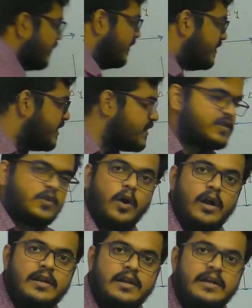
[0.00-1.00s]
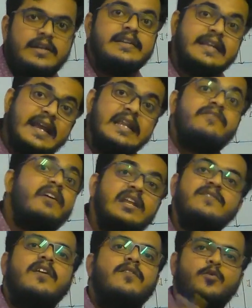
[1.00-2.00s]
This is called
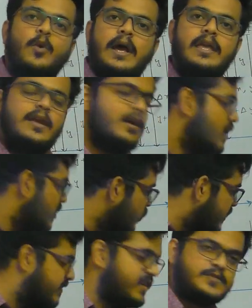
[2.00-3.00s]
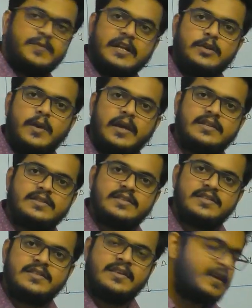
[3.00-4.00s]
derivative of y with respect to
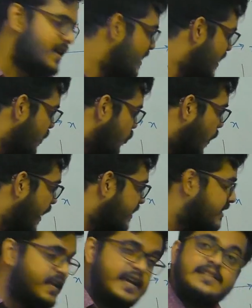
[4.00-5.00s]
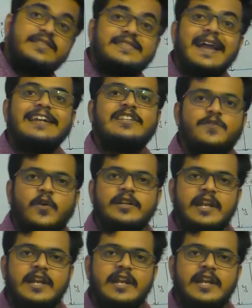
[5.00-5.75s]
x, where d stands for